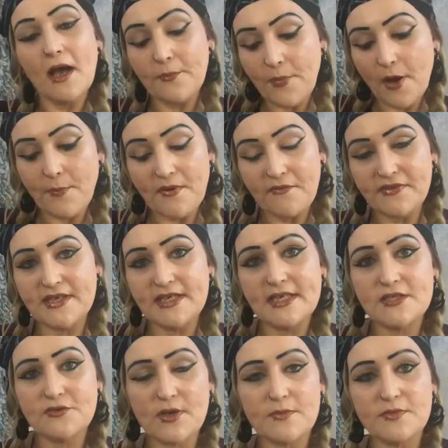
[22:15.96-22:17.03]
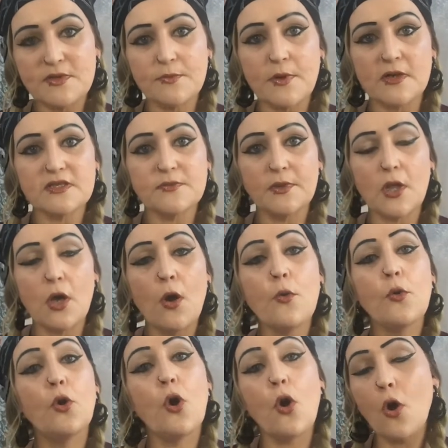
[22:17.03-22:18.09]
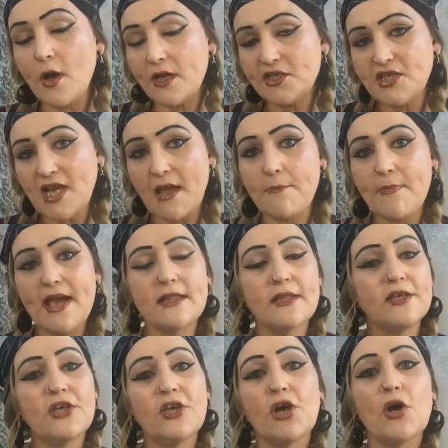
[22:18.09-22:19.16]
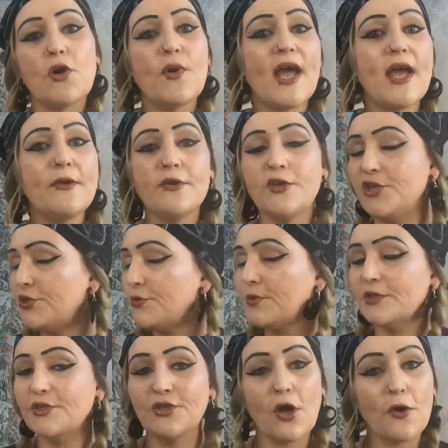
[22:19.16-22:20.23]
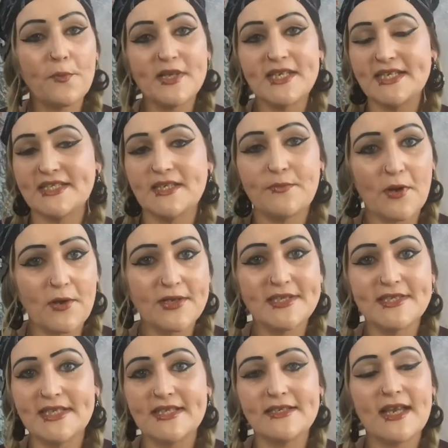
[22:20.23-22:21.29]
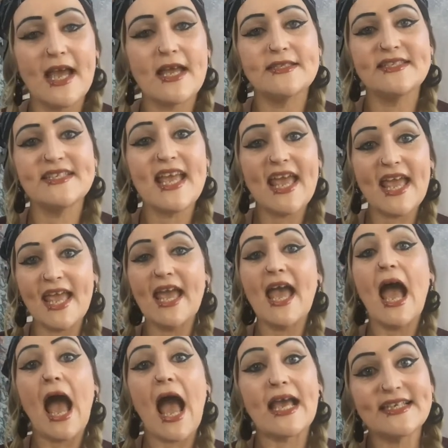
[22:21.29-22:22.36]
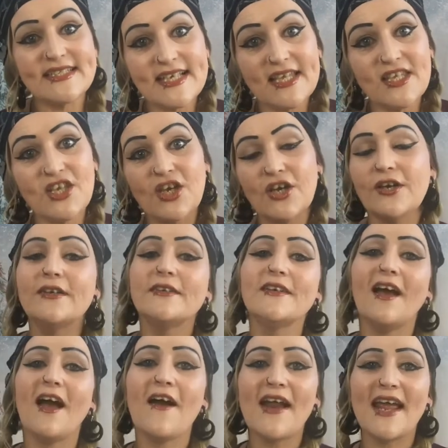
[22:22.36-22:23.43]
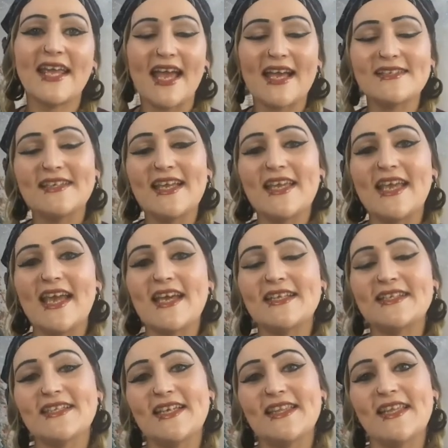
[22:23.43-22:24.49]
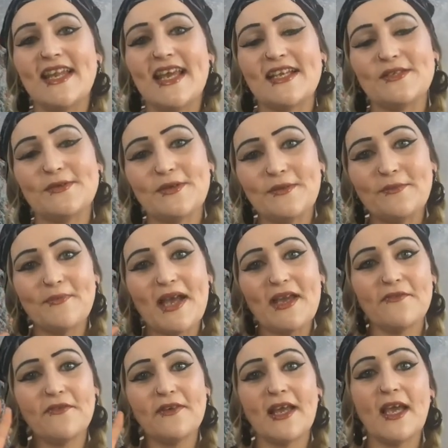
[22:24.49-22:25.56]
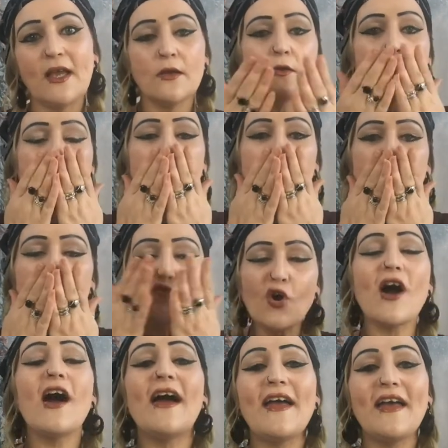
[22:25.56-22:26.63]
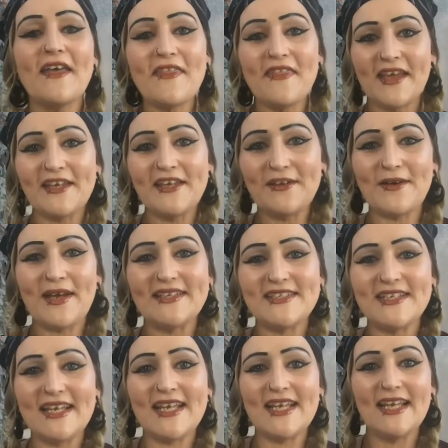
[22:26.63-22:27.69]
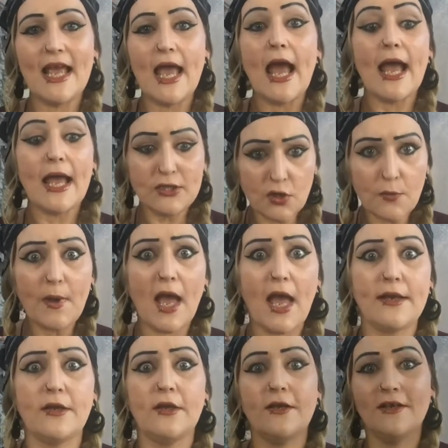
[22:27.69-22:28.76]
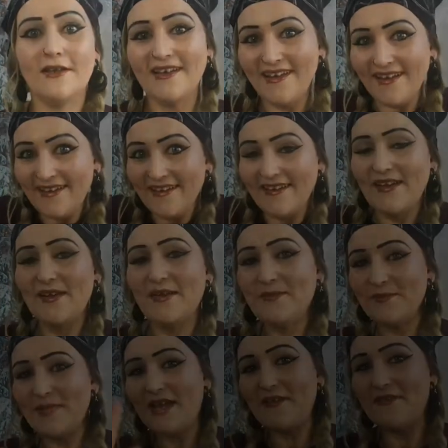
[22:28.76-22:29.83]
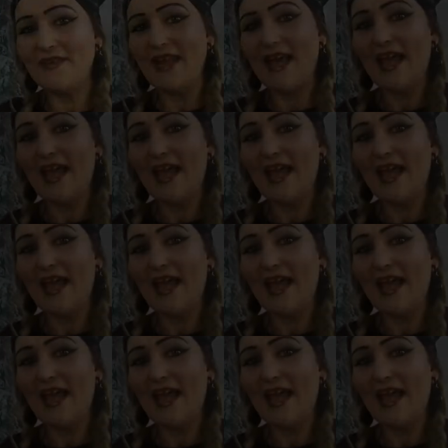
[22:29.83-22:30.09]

I'll pop everything in the description box below. Go and check Metal Liqueur out. You will not be disappointed. And say, I sent you. All right, guys, take care and I'll see you in the next one. Bye for now. Mwah. Thank you, Angie, and your partner. Bye for